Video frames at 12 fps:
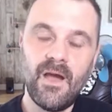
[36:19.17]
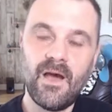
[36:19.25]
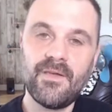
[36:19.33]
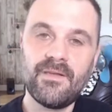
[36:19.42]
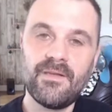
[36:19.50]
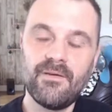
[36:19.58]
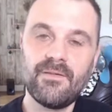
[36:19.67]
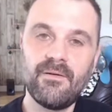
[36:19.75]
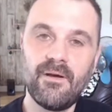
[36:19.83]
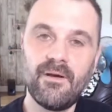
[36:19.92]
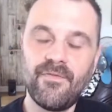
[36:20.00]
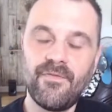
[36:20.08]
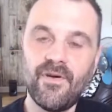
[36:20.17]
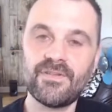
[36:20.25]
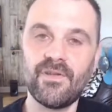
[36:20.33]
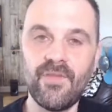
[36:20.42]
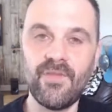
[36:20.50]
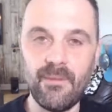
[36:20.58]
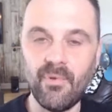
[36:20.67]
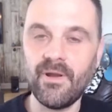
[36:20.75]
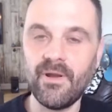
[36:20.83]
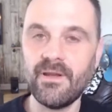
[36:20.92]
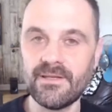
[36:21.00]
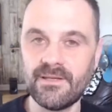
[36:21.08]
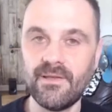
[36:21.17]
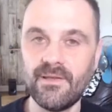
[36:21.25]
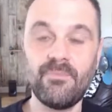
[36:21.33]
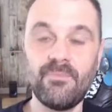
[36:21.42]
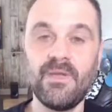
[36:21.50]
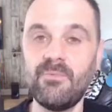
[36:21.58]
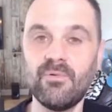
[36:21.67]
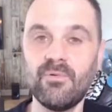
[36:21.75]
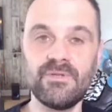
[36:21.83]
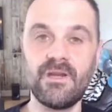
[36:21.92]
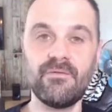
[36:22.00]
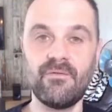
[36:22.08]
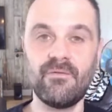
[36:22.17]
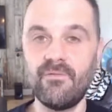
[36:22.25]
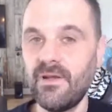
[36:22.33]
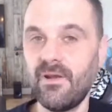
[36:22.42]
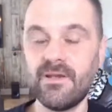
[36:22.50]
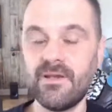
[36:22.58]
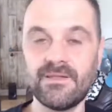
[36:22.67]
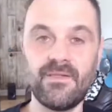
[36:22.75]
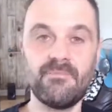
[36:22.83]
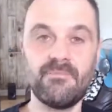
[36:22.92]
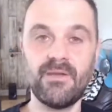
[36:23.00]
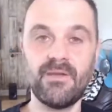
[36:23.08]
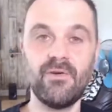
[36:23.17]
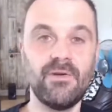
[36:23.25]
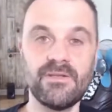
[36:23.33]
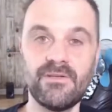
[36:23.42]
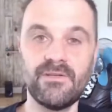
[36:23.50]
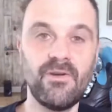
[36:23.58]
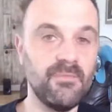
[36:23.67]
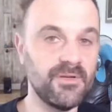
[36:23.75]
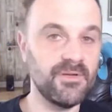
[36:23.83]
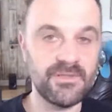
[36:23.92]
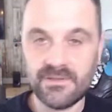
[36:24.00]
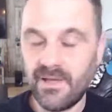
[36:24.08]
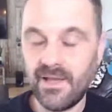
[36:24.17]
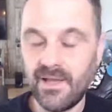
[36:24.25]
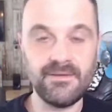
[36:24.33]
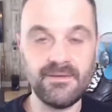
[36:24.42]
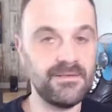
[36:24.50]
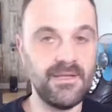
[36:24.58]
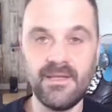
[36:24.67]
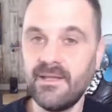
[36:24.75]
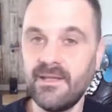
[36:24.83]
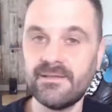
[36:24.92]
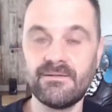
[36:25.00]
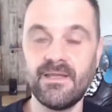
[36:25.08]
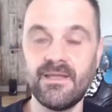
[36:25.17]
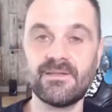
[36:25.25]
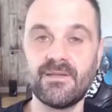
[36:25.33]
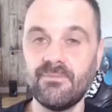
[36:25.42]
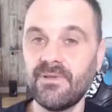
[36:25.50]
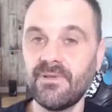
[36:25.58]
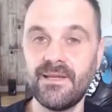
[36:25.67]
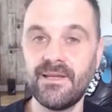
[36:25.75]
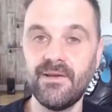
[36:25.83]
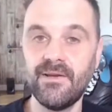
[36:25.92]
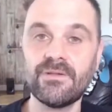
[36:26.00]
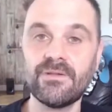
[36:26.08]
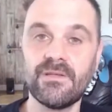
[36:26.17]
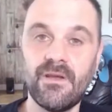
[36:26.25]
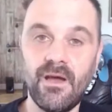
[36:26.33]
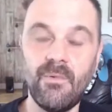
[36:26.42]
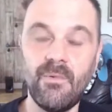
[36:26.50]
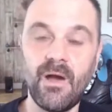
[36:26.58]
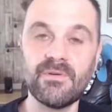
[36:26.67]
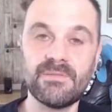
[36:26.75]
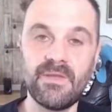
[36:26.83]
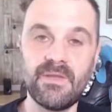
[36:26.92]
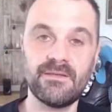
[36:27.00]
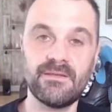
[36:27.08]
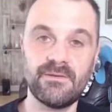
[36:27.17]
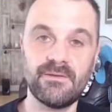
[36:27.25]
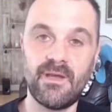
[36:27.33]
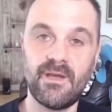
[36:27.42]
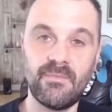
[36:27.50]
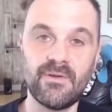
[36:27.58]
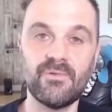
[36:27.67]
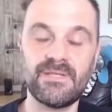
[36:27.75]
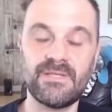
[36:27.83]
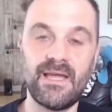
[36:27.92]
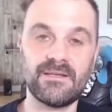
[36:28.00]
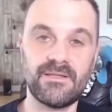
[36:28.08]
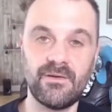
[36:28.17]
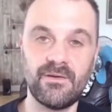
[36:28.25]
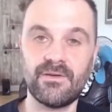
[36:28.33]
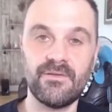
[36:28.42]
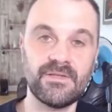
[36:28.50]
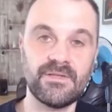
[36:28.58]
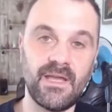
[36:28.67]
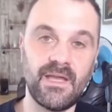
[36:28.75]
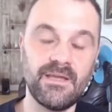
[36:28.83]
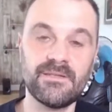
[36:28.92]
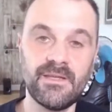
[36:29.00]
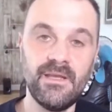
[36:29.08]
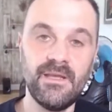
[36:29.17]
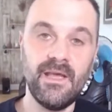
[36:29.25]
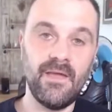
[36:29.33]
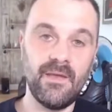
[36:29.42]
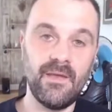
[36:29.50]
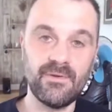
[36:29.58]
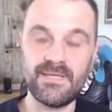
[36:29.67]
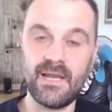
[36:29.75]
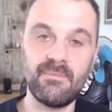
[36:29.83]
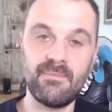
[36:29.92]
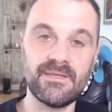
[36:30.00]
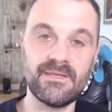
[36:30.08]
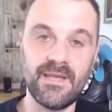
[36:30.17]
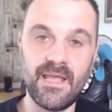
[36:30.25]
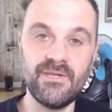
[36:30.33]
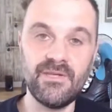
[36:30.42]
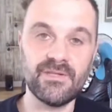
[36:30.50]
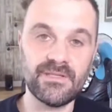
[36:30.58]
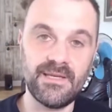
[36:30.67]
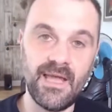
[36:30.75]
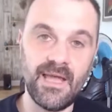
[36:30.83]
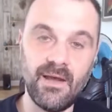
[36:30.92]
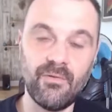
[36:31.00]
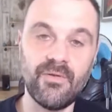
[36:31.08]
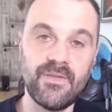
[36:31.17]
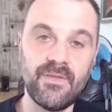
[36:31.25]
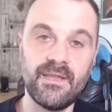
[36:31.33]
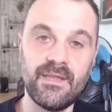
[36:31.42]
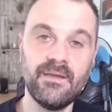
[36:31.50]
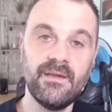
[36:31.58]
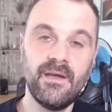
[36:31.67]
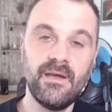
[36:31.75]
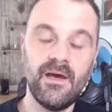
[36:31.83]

I think first on that point is that a lot of people don't even realize they think Bitcoin is anonymous, and it's completely not. I was speaking to a company called Tax Token in the States, and they were telling me there's an agency now that the